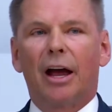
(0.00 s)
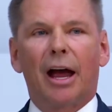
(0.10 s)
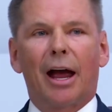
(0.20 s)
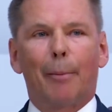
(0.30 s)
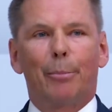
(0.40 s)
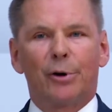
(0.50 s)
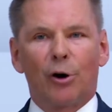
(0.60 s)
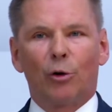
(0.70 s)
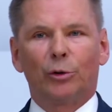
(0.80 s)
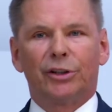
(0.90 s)
a
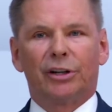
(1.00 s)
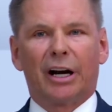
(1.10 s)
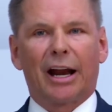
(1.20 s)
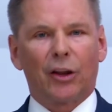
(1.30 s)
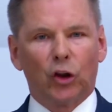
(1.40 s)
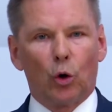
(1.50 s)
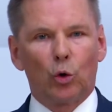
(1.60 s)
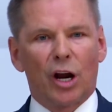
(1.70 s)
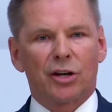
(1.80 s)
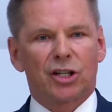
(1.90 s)
broader
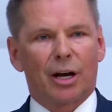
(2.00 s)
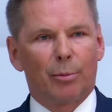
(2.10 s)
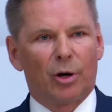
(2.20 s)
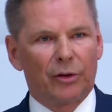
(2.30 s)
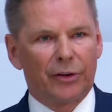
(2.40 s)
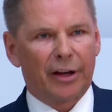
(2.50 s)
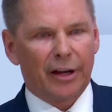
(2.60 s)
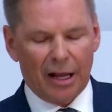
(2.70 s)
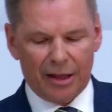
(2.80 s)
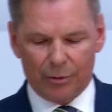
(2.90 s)
knowledge about
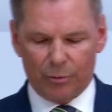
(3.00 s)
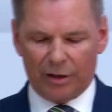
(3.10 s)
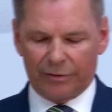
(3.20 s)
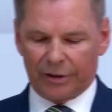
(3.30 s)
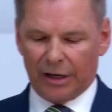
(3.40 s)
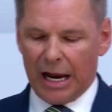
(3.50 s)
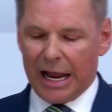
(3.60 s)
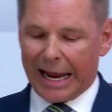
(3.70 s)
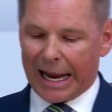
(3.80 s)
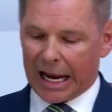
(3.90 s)
health and welfare.
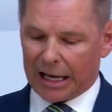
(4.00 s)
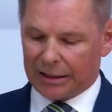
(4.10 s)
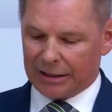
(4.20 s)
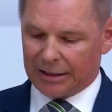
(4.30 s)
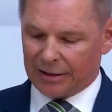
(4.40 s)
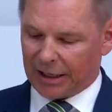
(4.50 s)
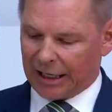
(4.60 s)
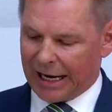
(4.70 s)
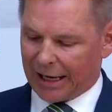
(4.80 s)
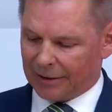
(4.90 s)
And
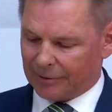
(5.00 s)
again,